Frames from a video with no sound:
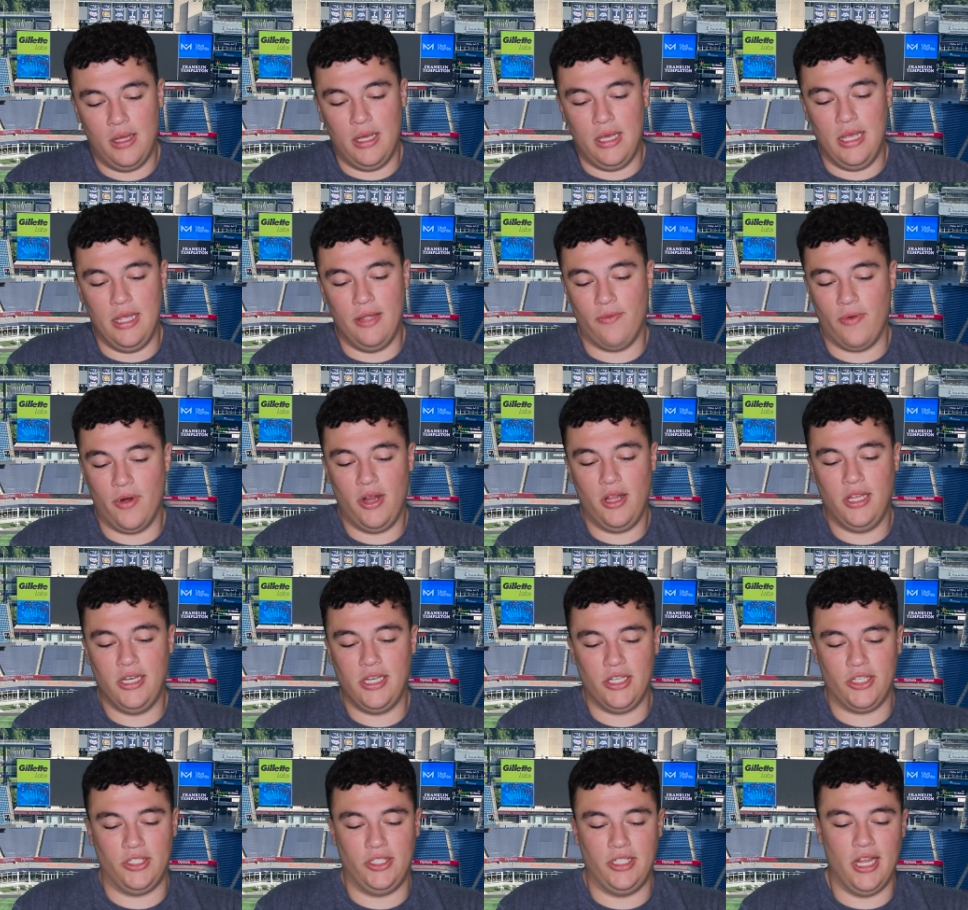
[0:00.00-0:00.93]
He really
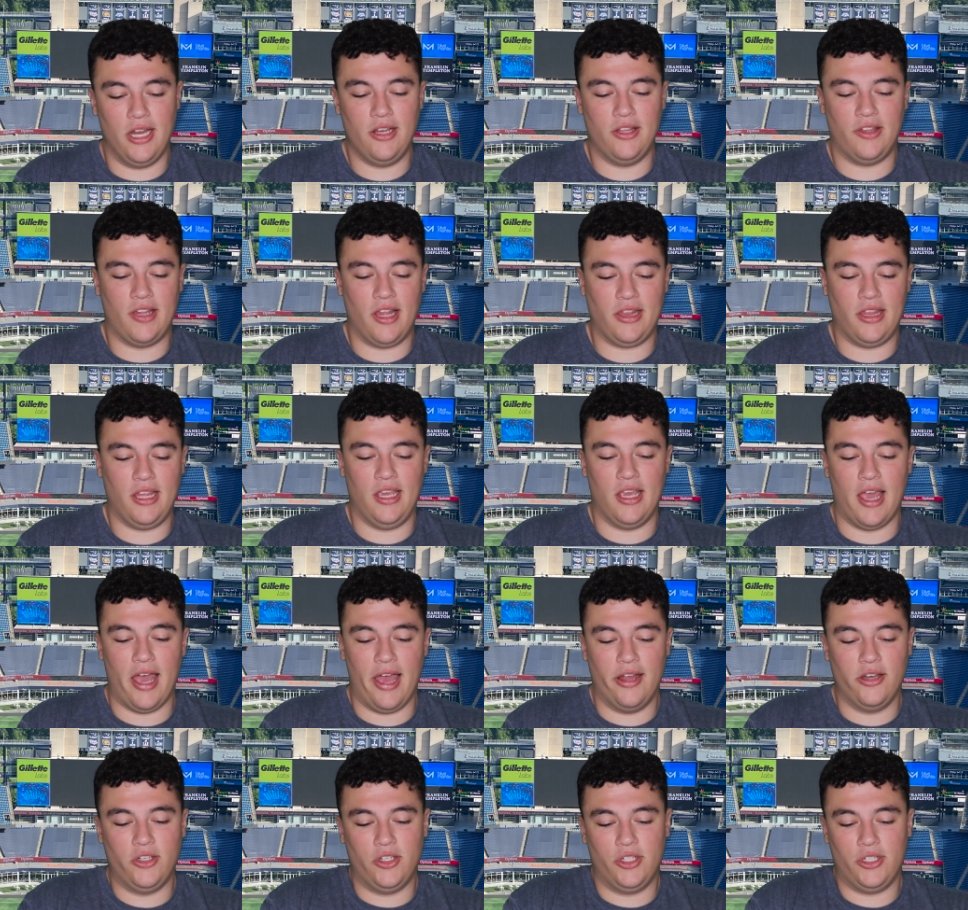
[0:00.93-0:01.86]
just didn't set the
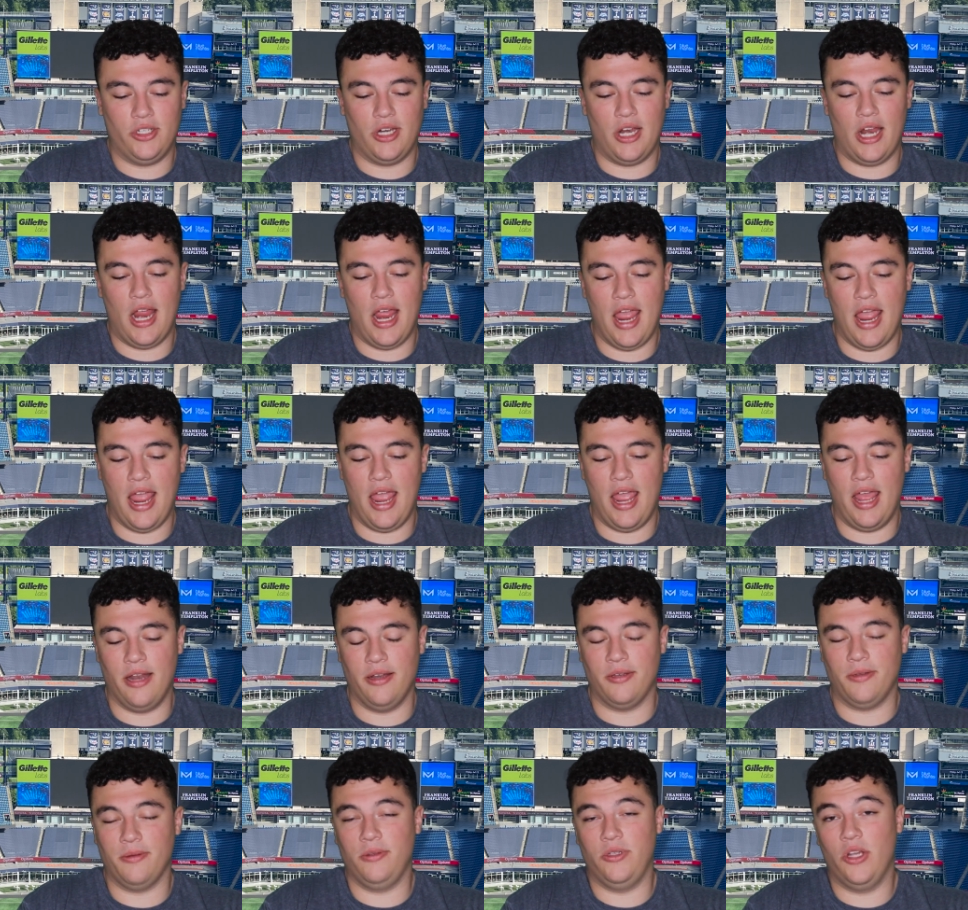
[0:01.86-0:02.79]
edge,
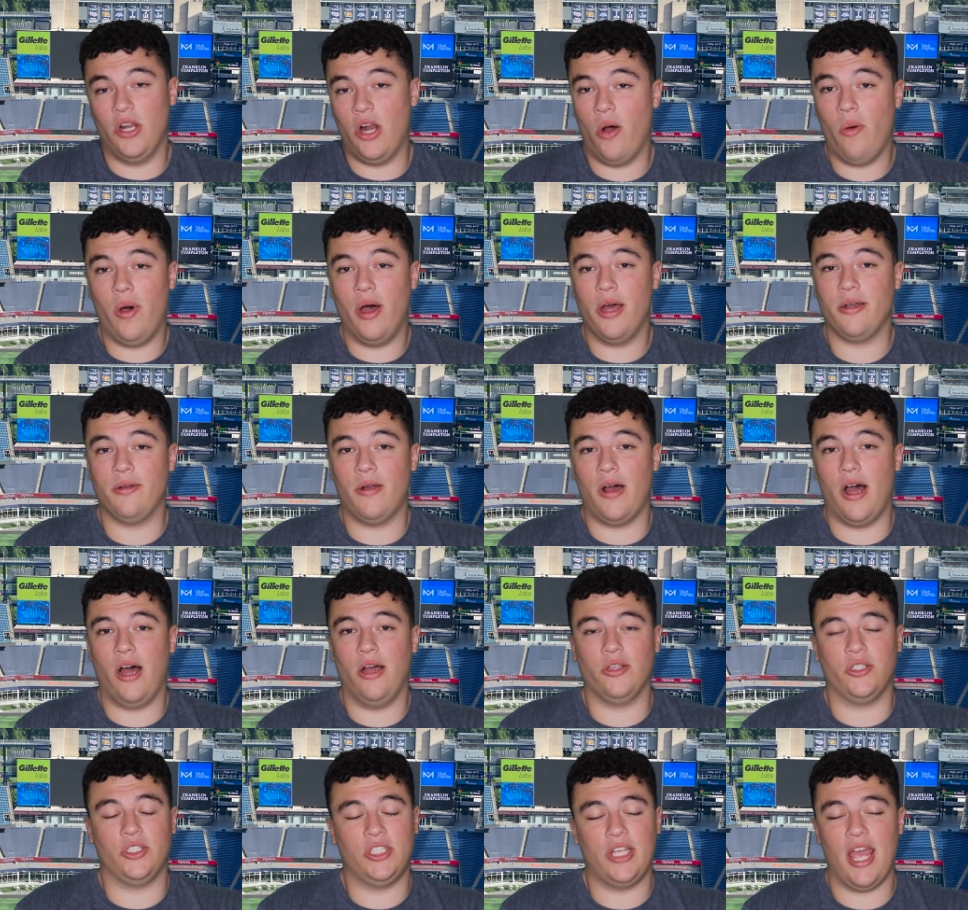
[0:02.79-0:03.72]
and you know what
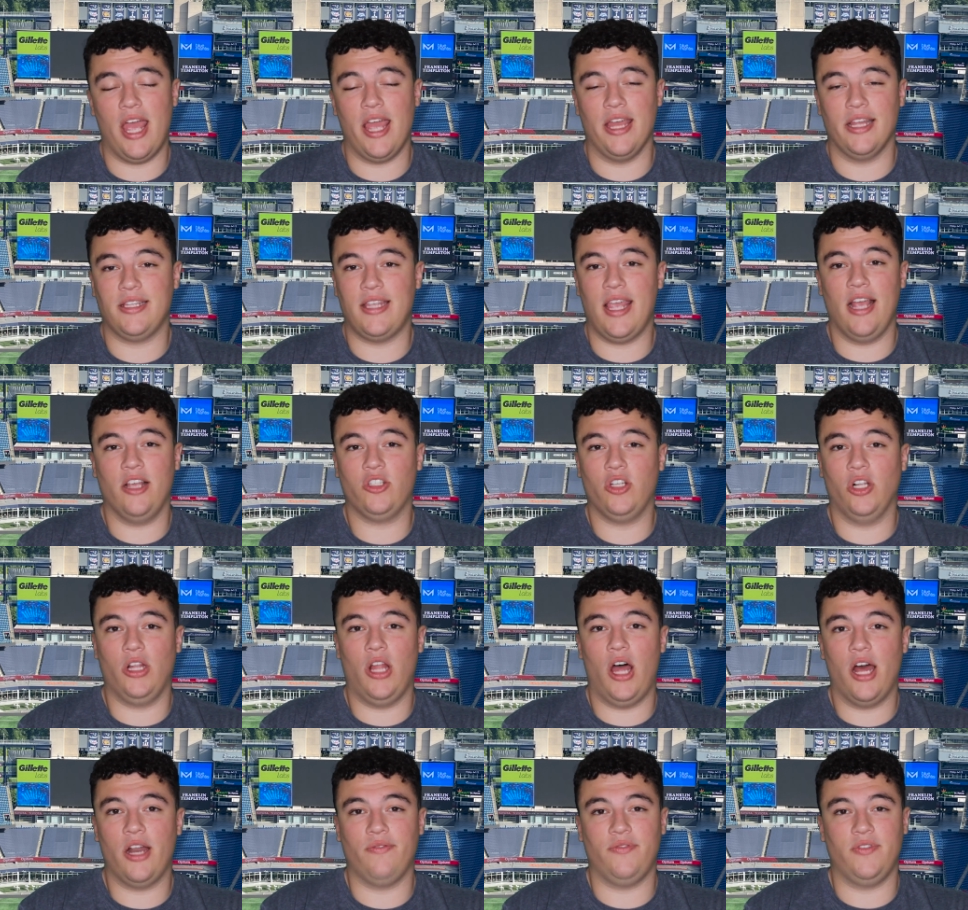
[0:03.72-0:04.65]
I'll say, it takes a
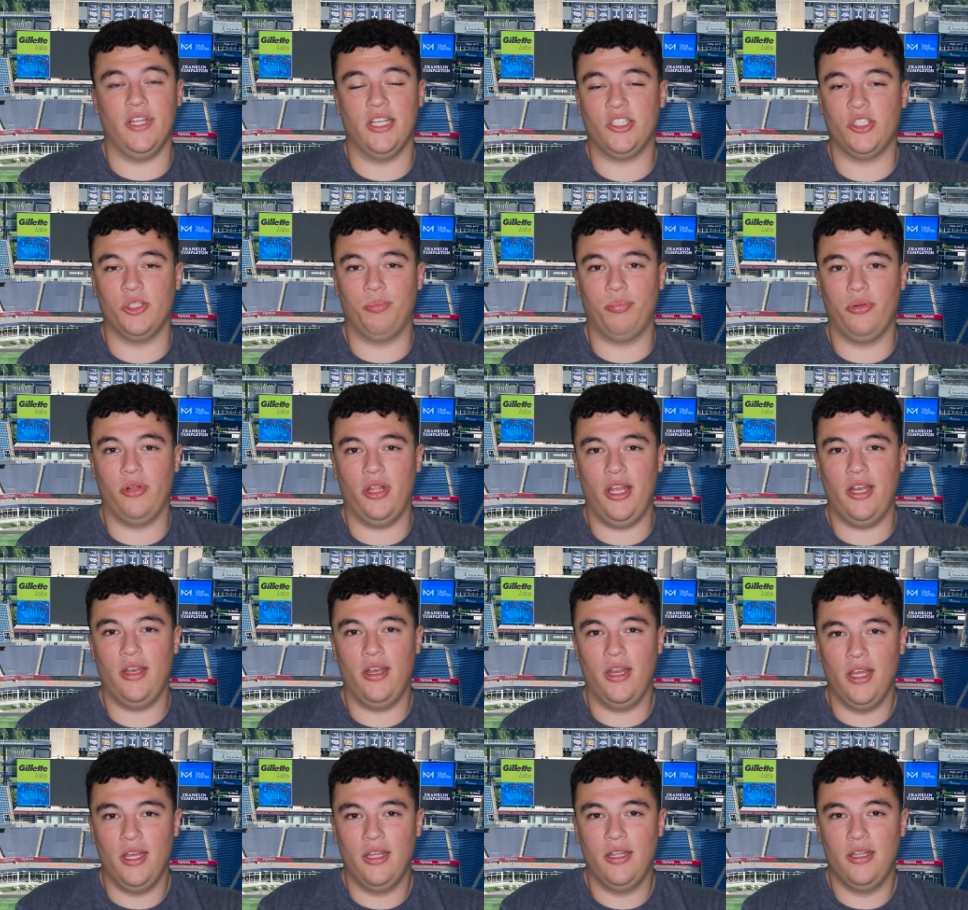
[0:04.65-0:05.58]
lot of
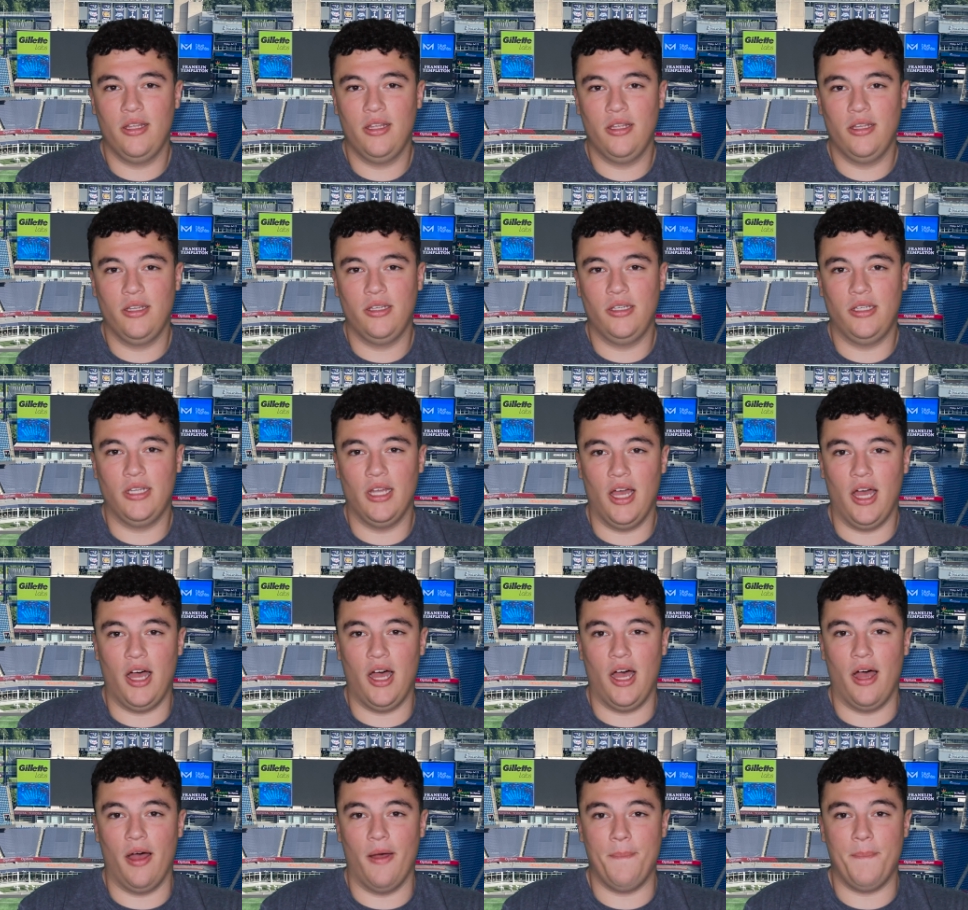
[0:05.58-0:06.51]
discipline
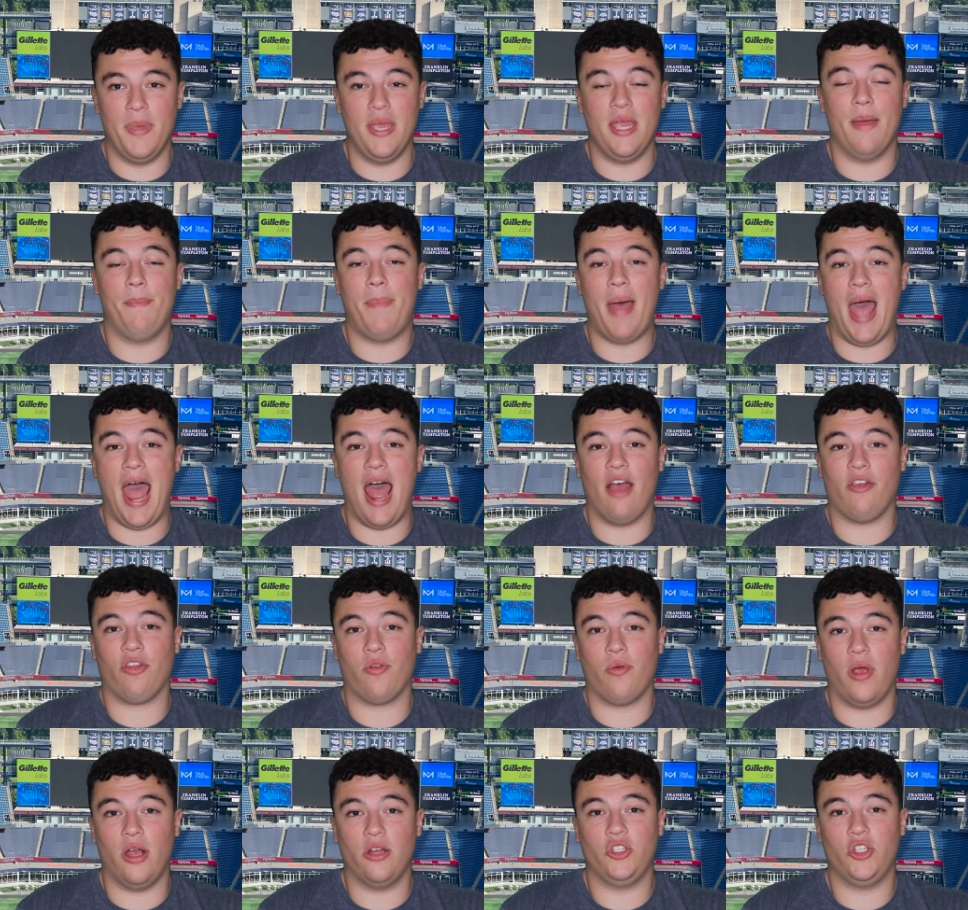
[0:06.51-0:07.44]
to be a
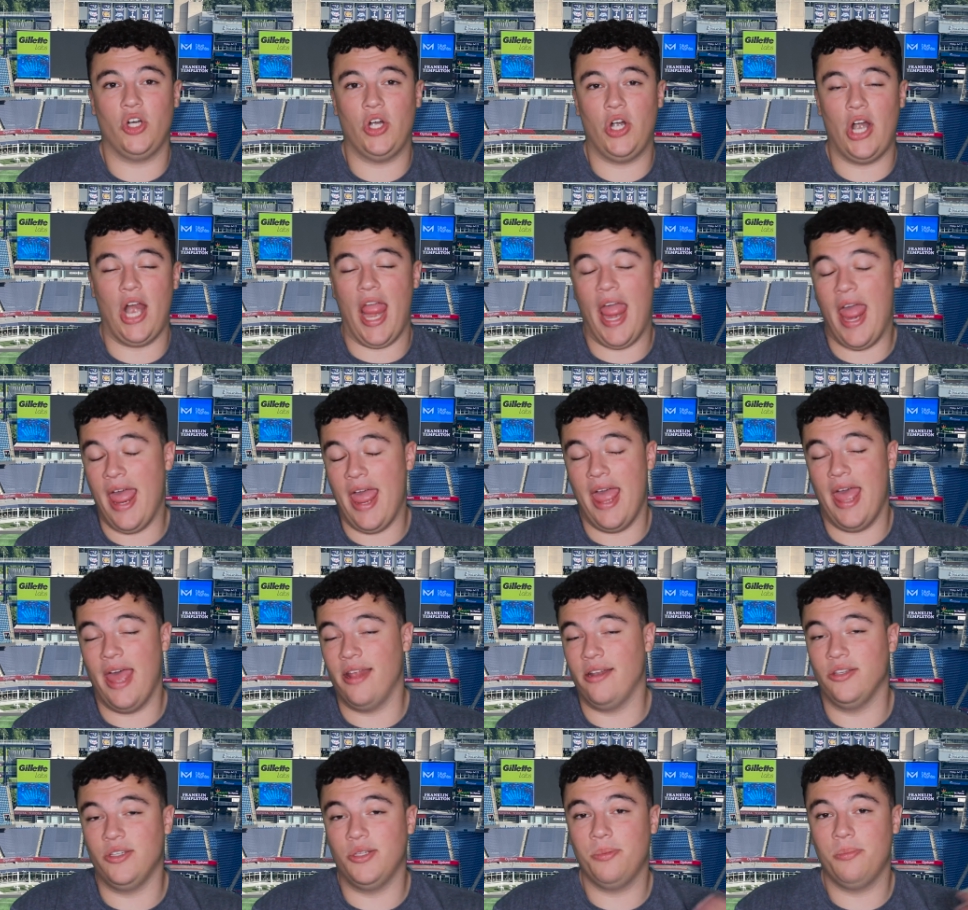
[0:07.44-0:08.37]
pass rusher
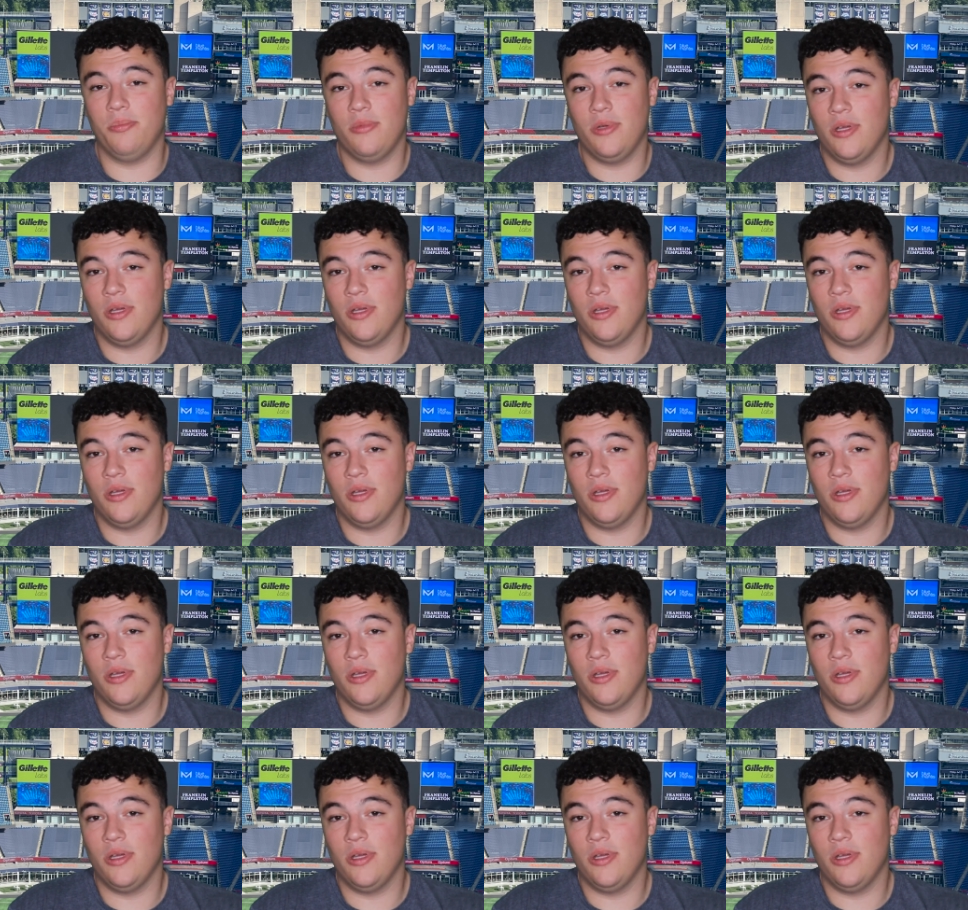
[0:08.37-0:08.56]
and